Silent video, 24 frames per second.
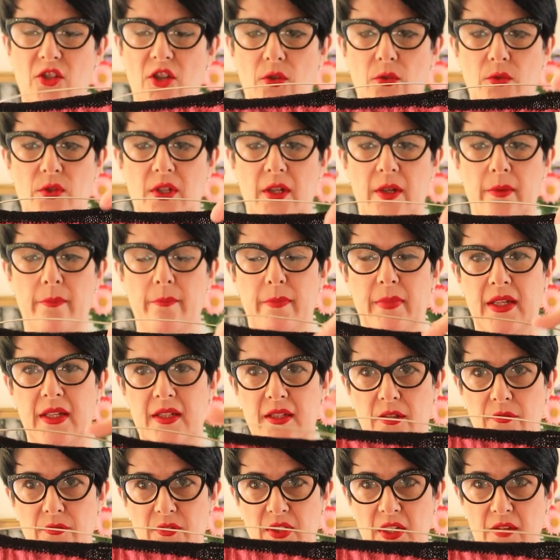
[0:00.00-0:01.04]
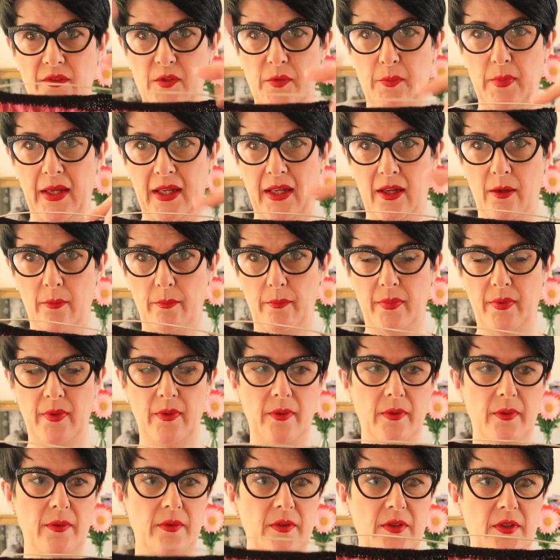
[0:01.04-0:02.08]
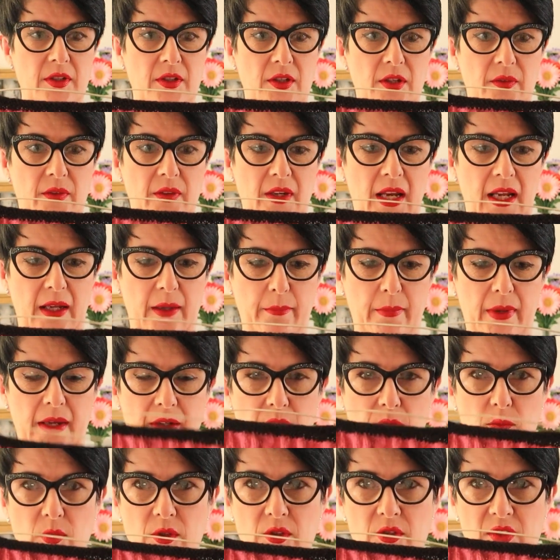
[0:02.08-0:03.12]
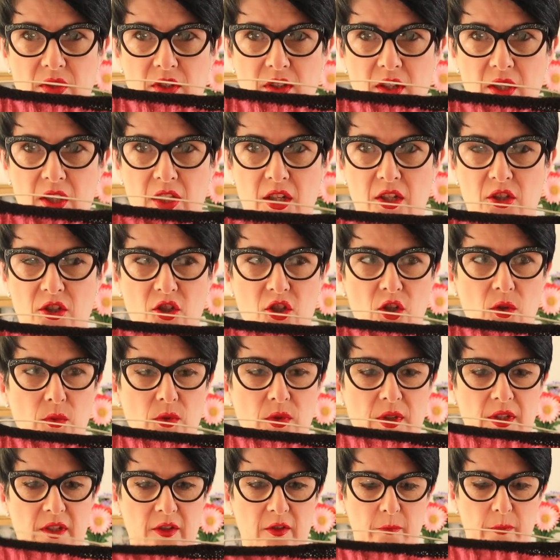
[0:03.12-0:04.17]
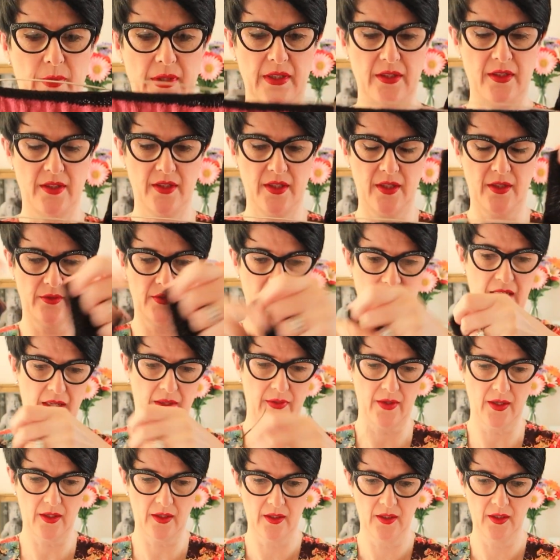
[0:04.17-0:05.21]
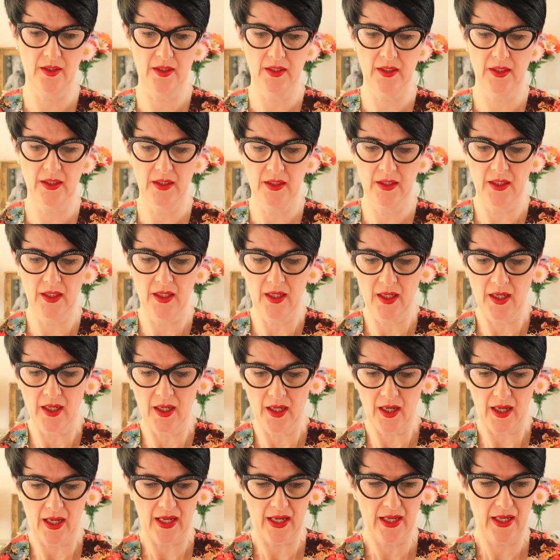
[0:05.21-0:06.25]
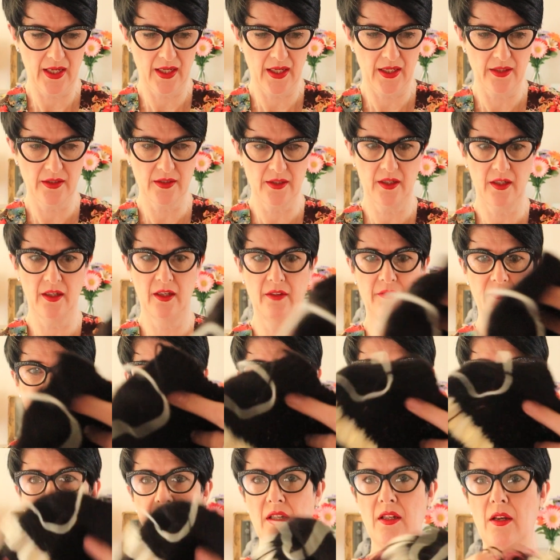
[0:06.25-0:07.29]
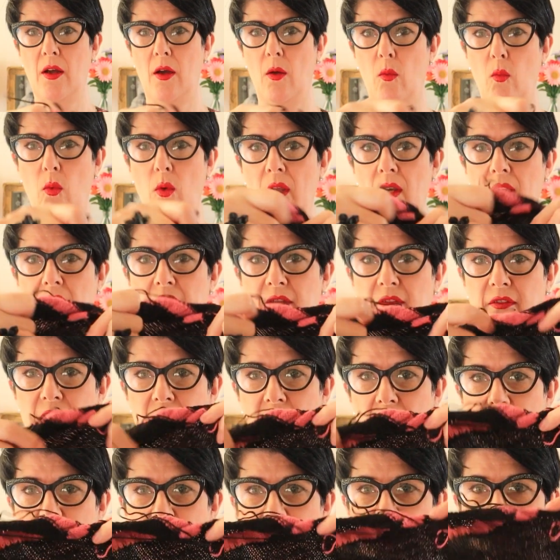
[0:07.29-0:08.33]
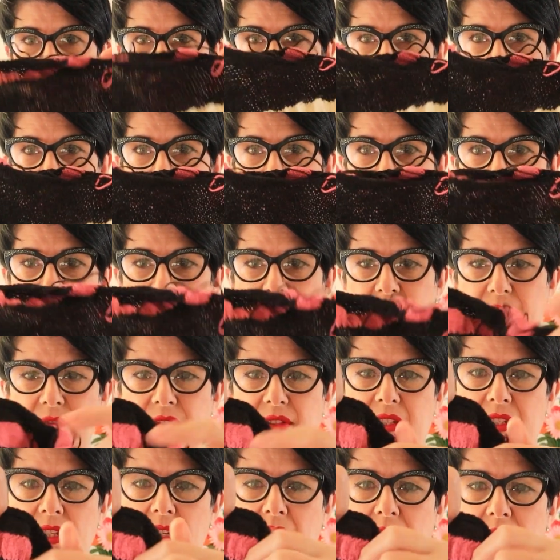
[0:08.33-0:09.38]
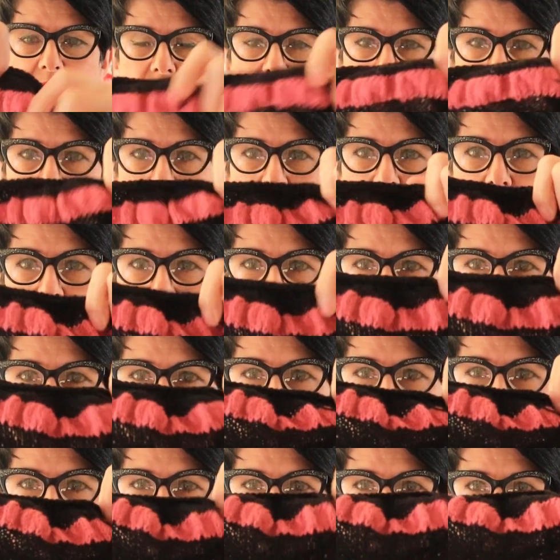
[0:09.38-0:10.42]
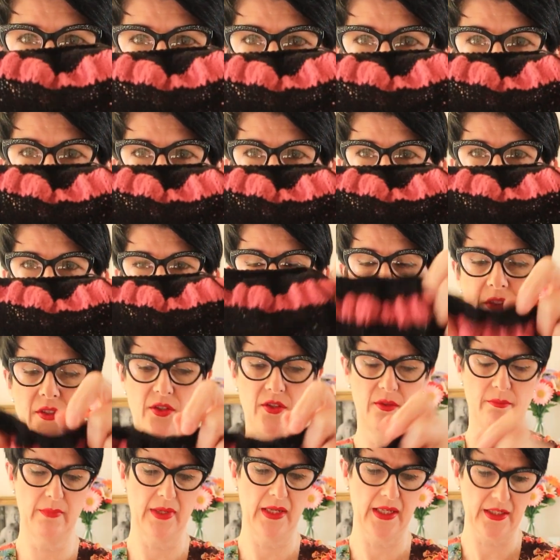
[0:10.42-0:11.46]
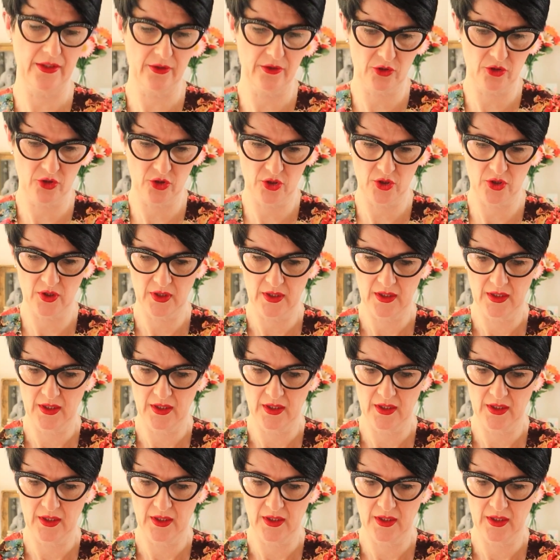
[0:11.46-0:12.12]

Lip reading: holder because obviously I have to pick up to do the neckband once the shoulders have been sewn together. And I've done one of the sleeves, so here is a sleeve to match.